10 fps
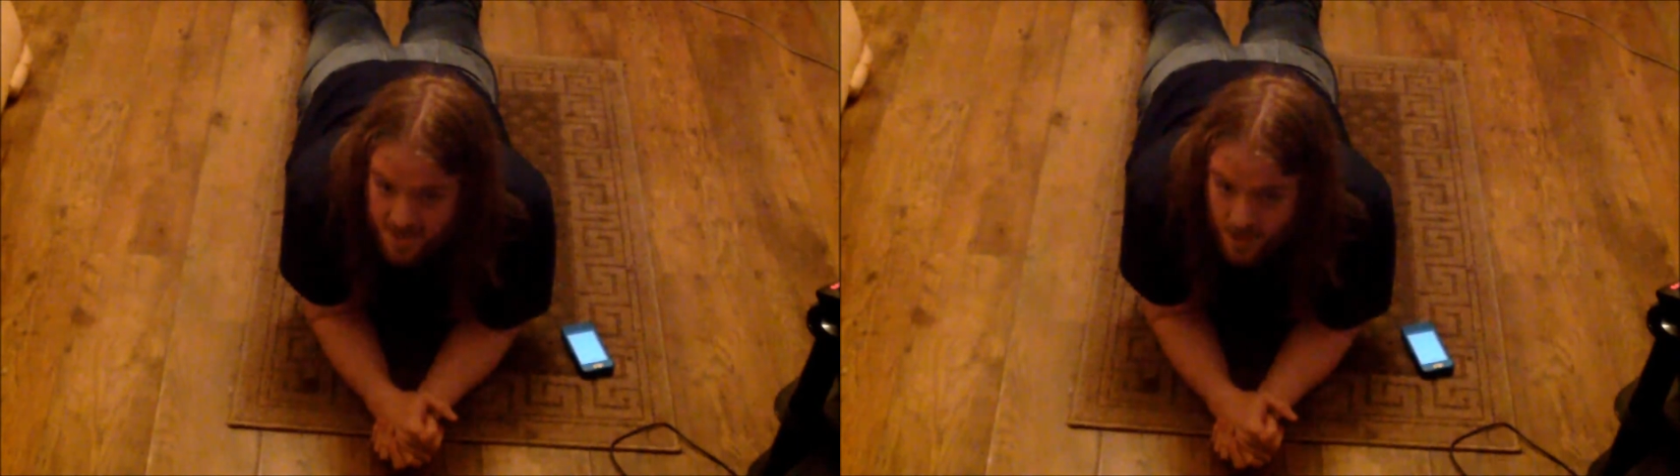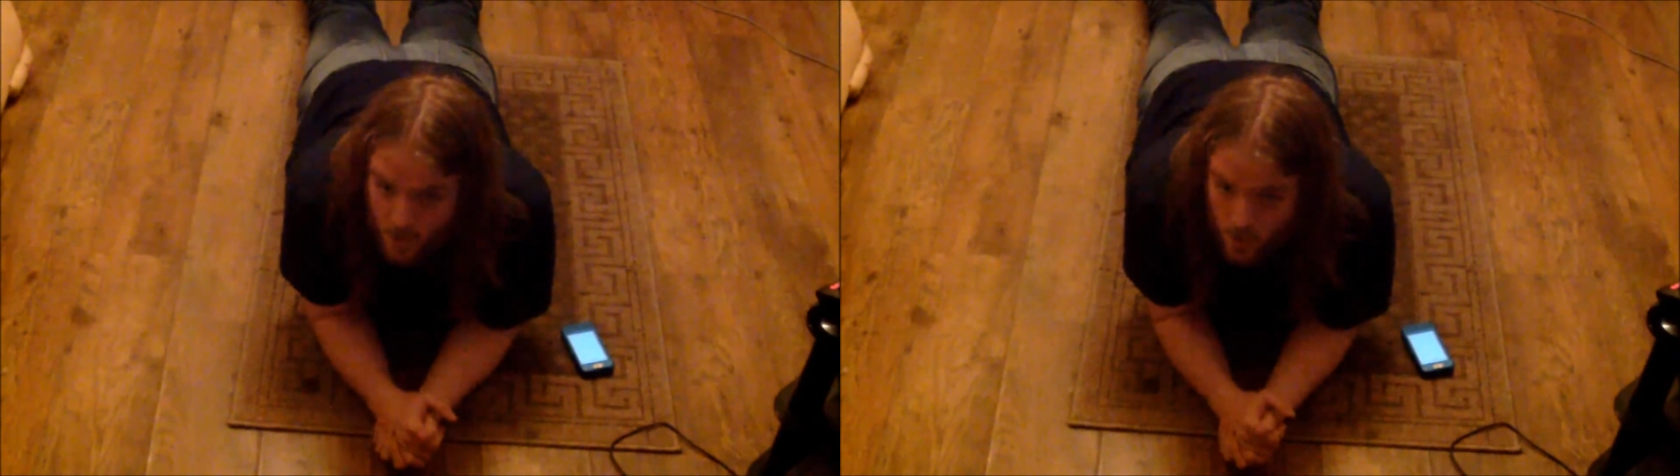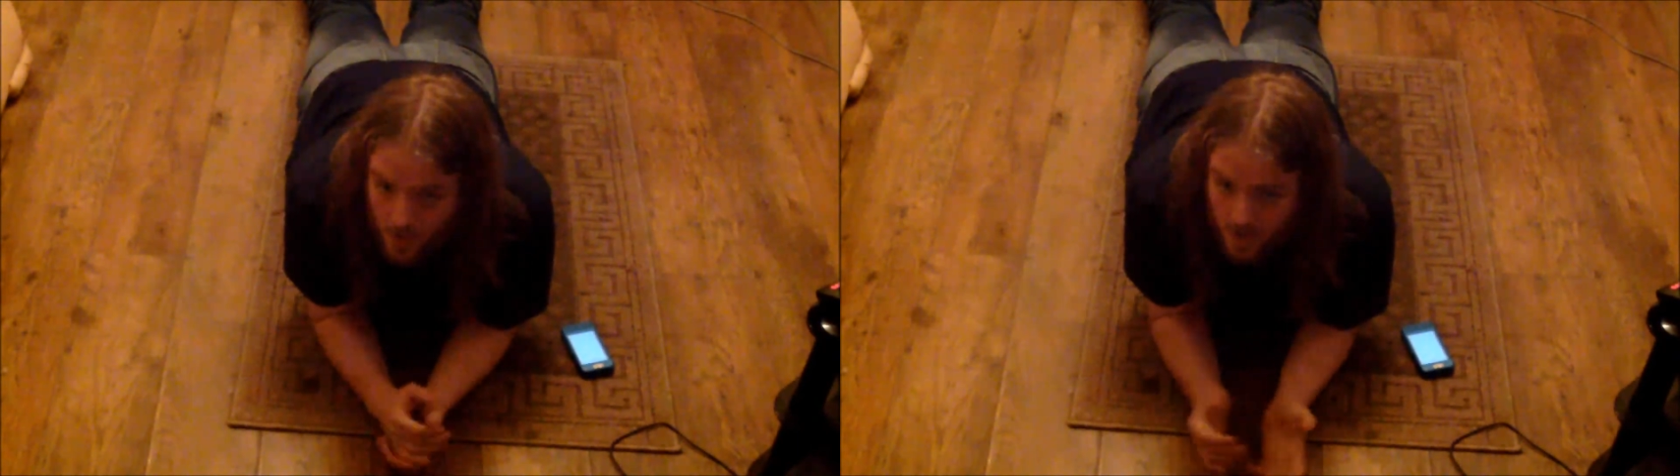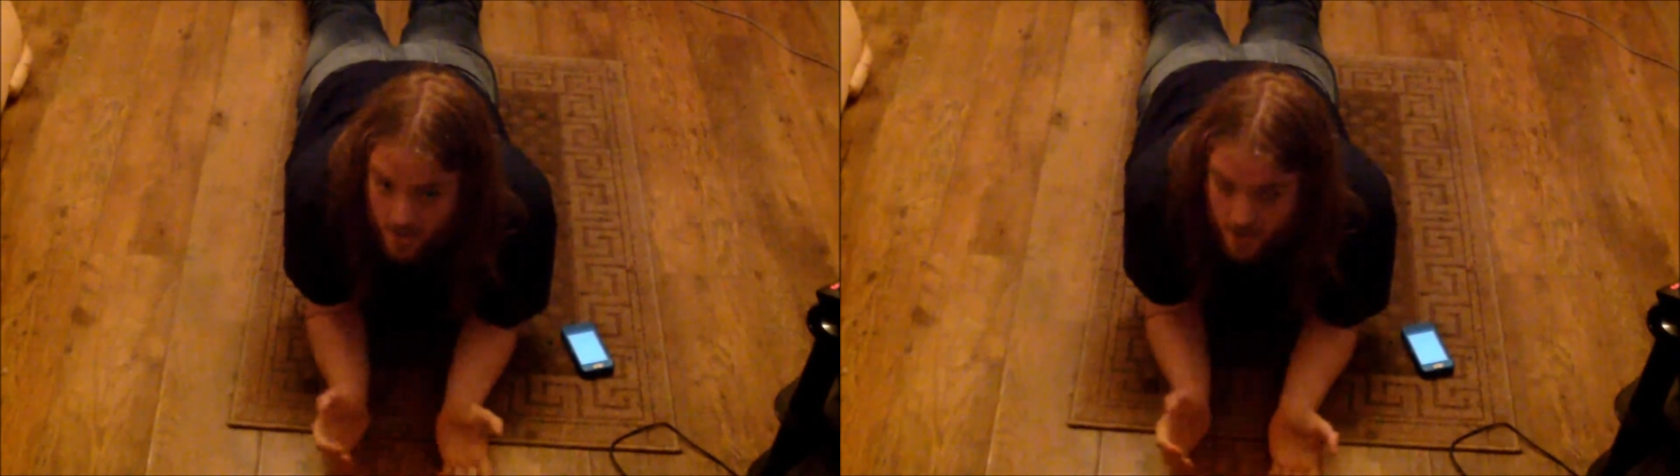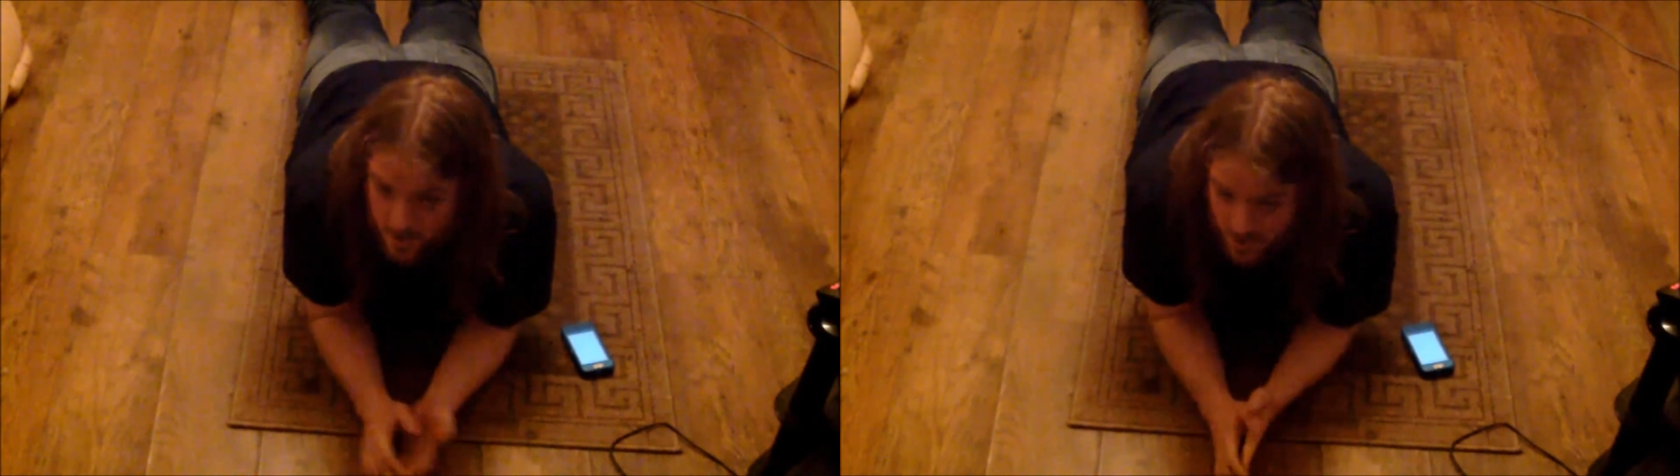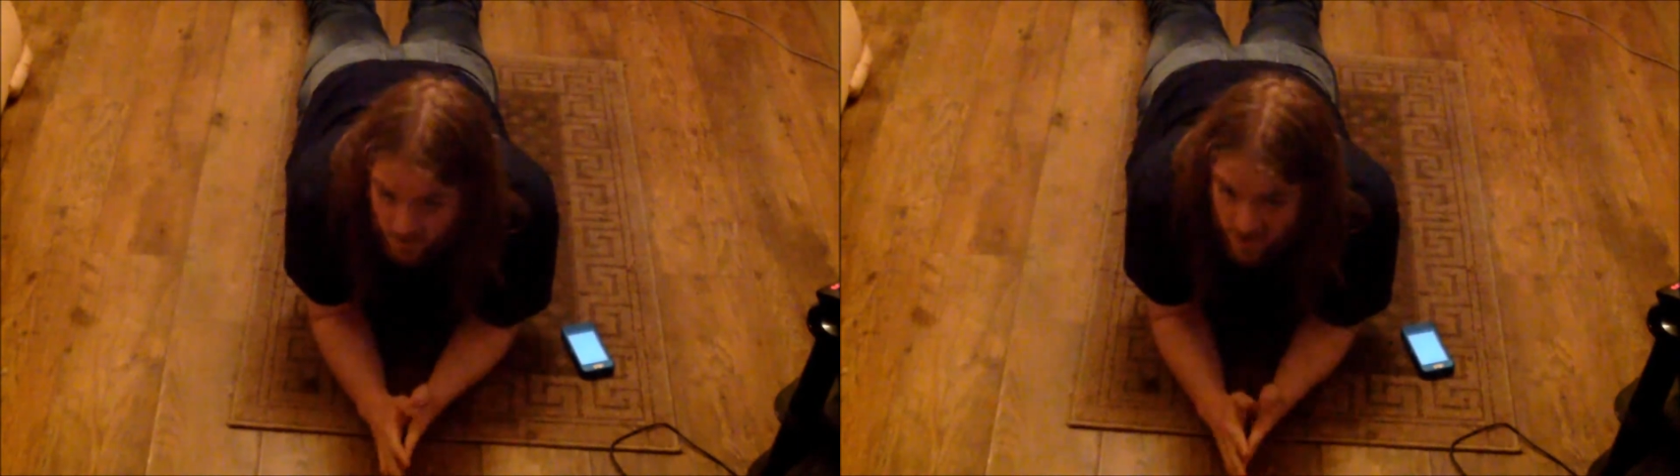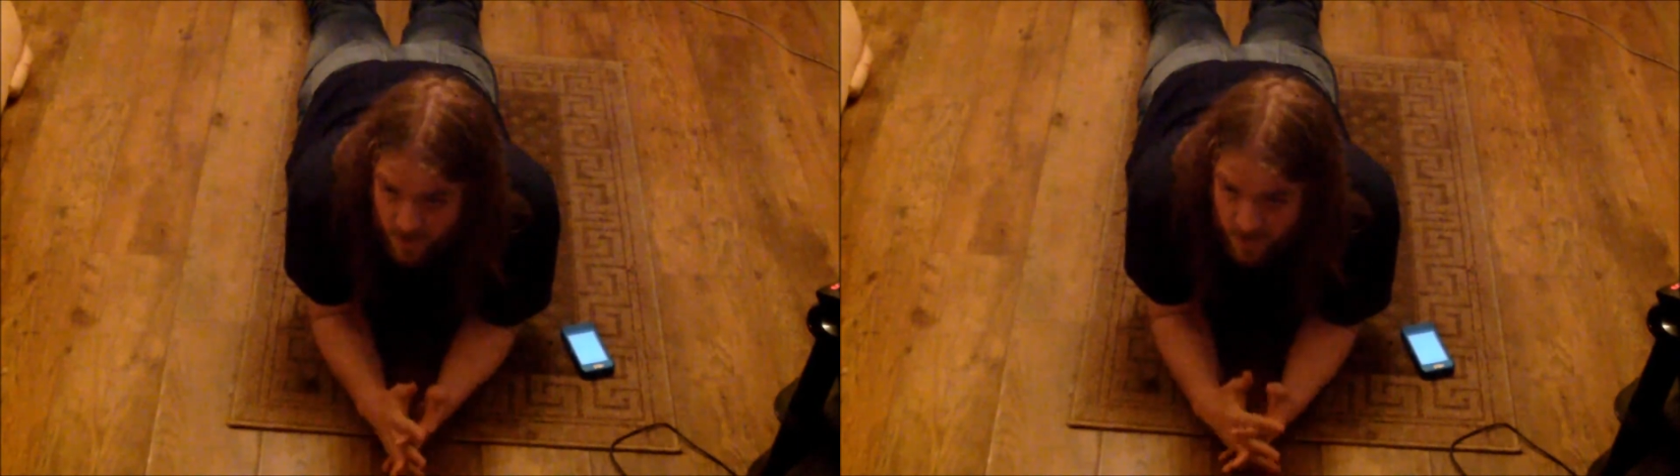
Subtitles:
So, the Red